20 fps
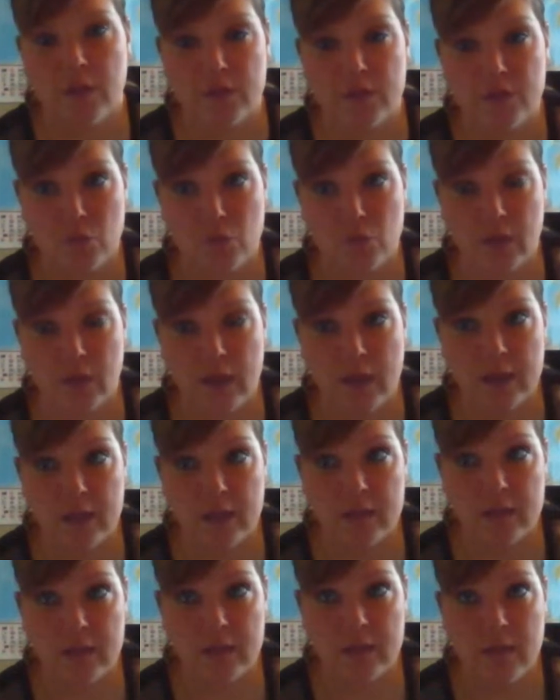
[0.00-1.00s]

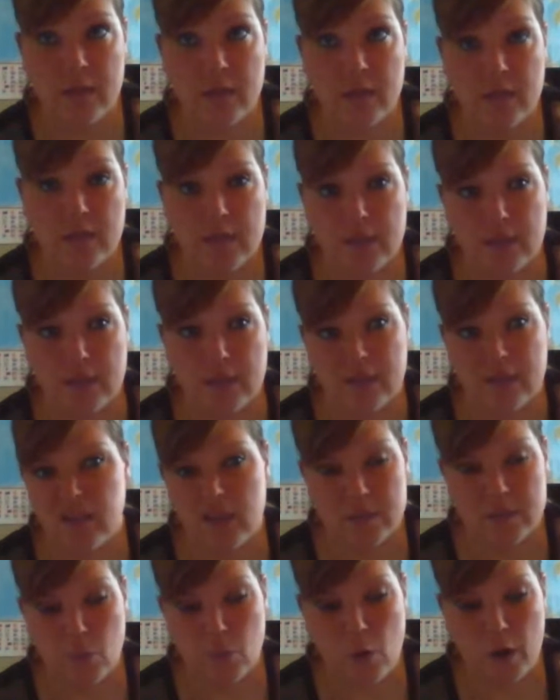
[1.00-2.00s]
Restore-Lax in a
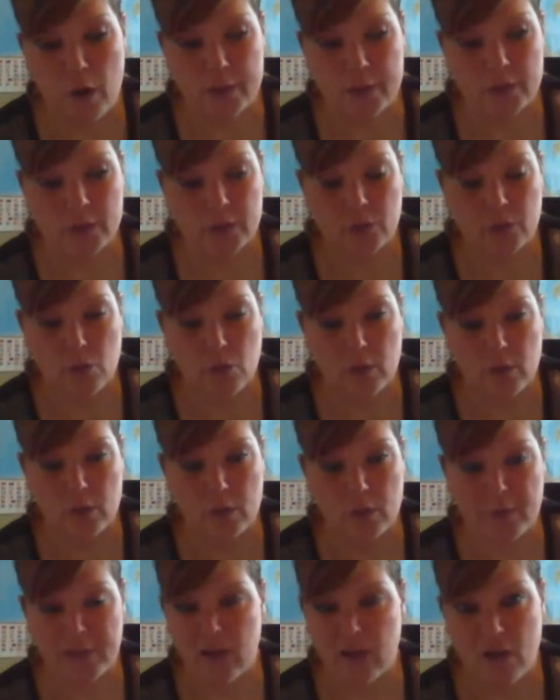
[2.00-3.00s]
glass of water
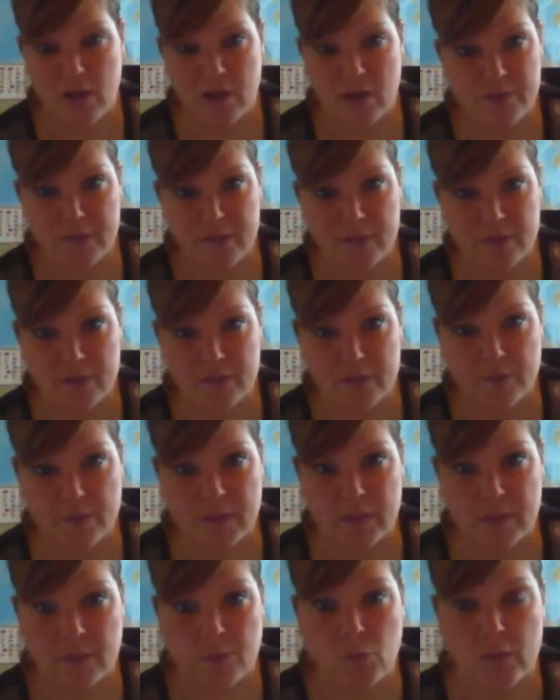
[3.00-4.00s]
or my coffee or
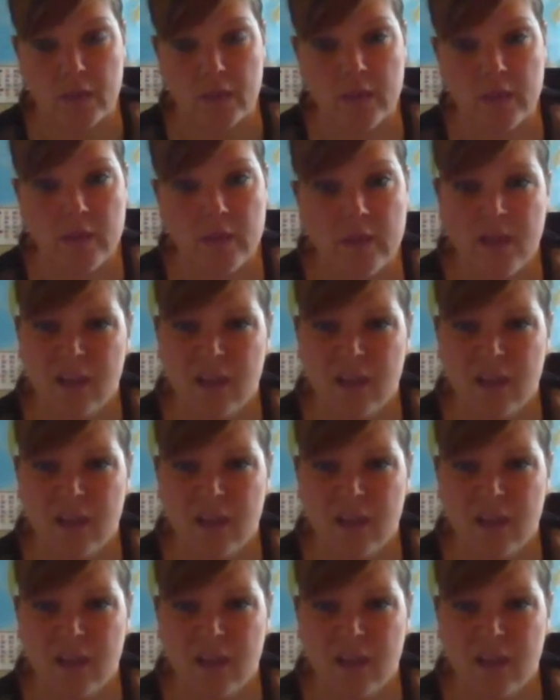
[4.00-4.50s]
something in the morning.